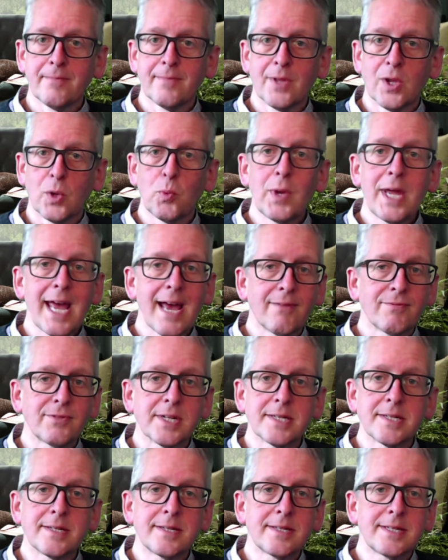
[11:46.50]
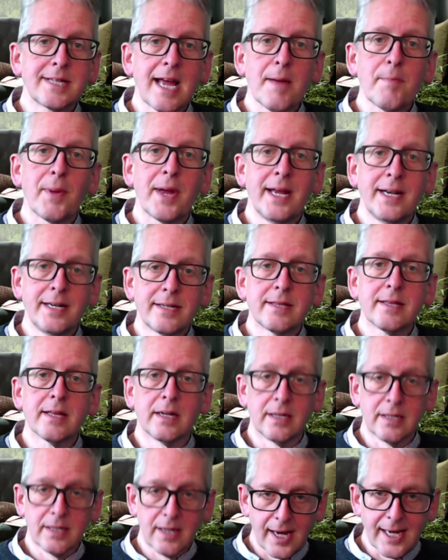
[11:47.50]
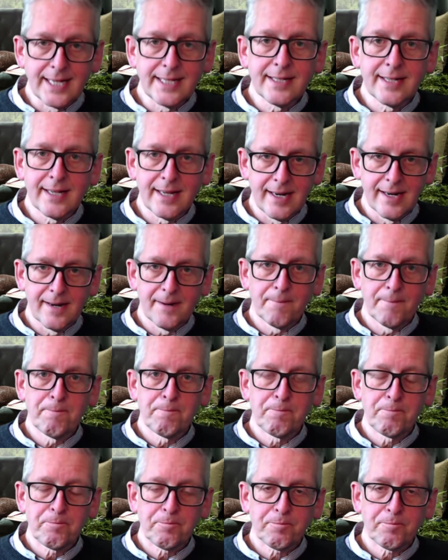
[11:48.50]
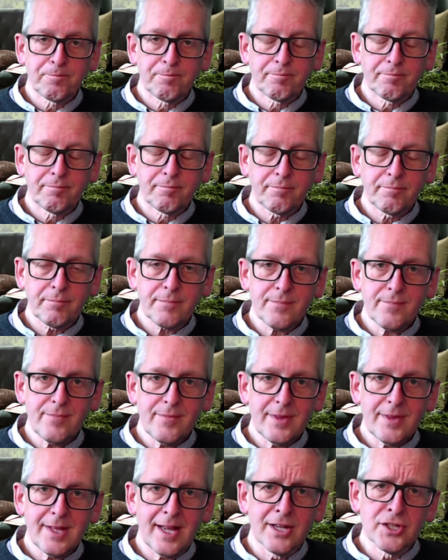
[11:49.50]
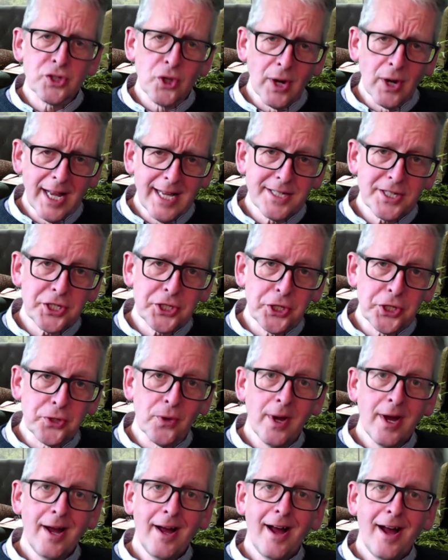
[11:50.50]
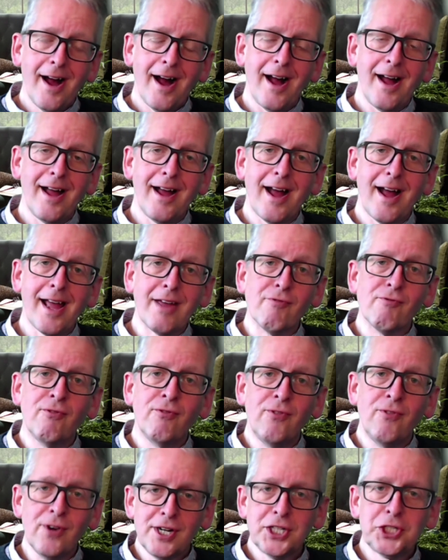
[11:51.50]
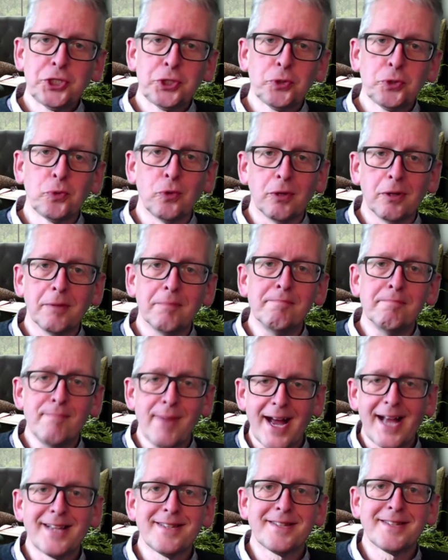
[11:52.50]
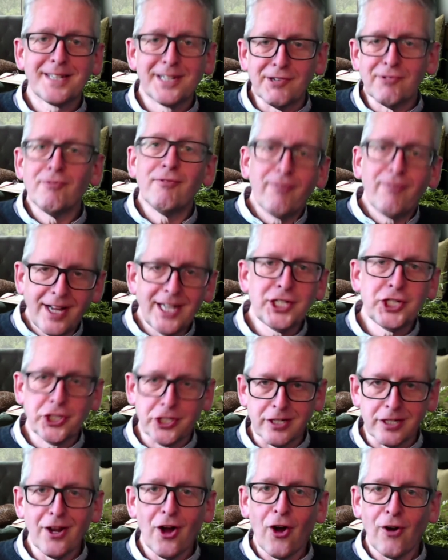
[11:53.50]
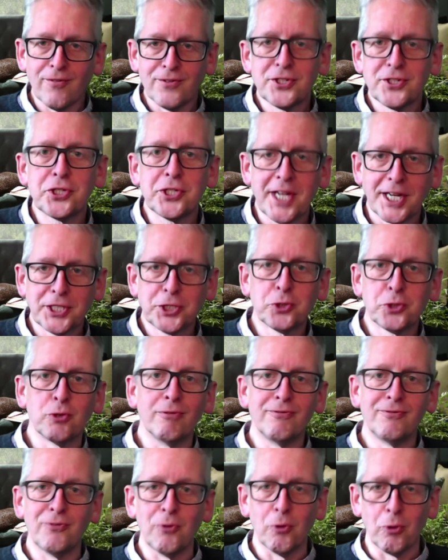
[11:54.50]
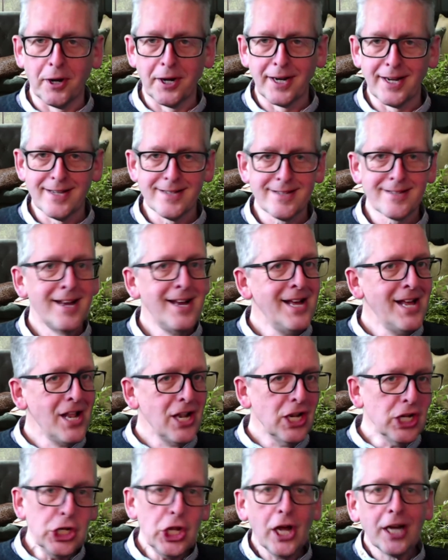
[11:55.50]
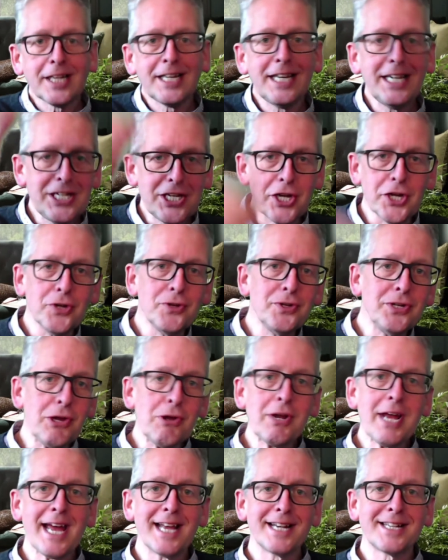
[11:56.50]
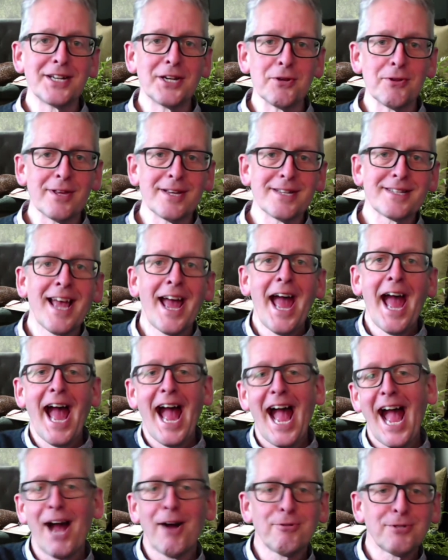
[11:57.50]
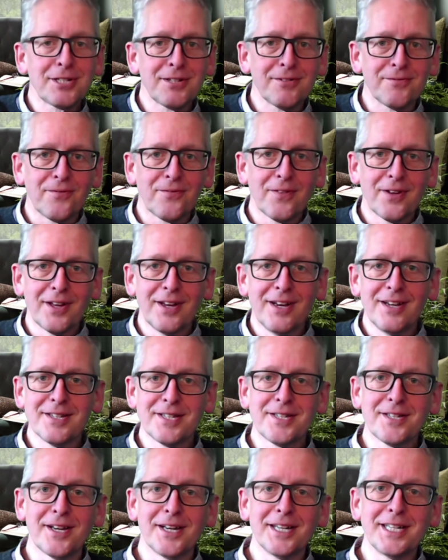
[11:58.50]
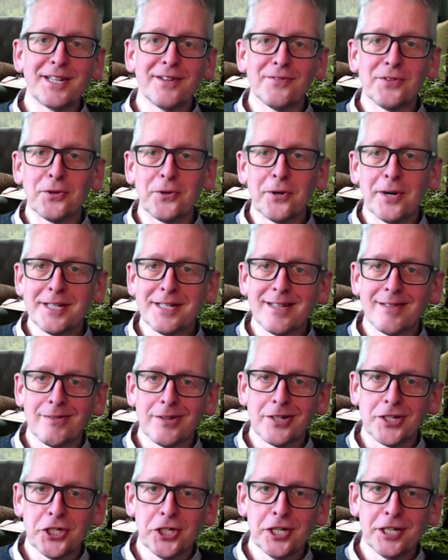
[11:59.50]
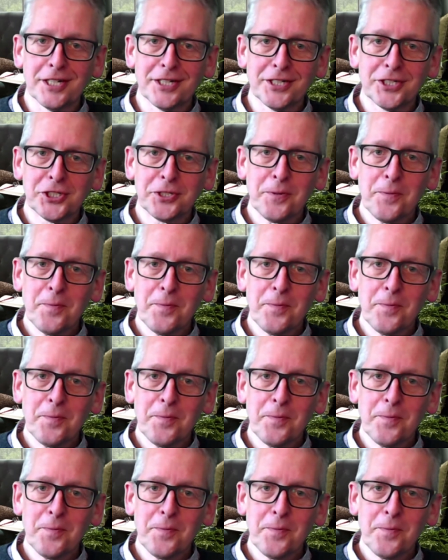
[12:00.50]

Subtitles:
We have to step into the light here. So let's do a virtual mass confession of sexual fallenness. Lucky you, you get to do this out of sight of the rest of the church.